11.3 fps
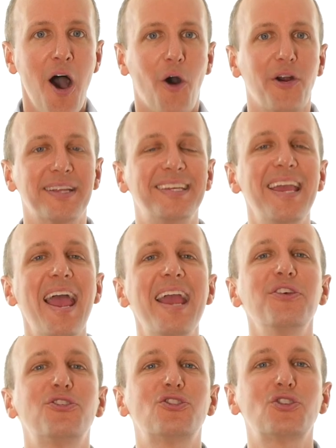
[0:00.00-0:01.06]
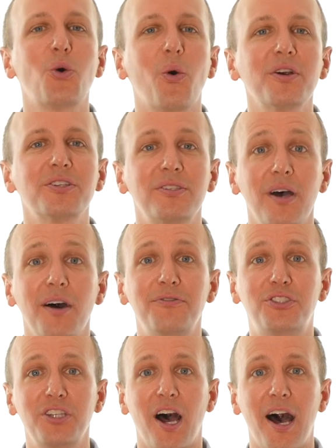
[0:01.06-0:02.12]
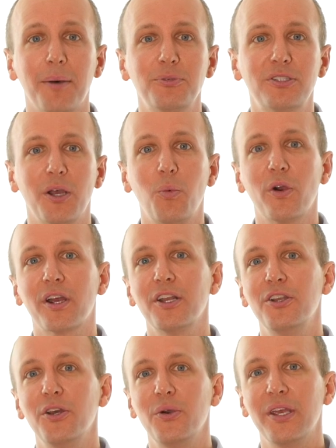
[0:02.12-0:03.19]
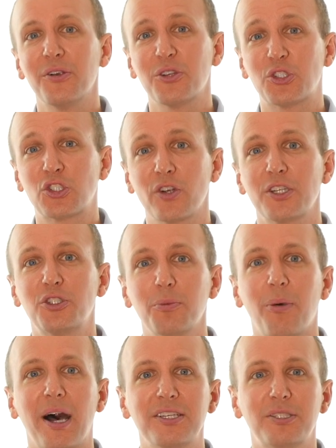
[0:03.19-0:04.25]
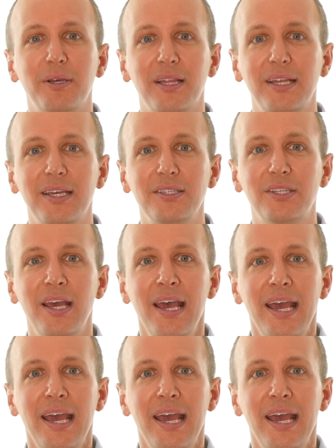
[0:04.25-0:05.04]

All right, the 8th source of jobs that we're going to do here to stretch your possibilities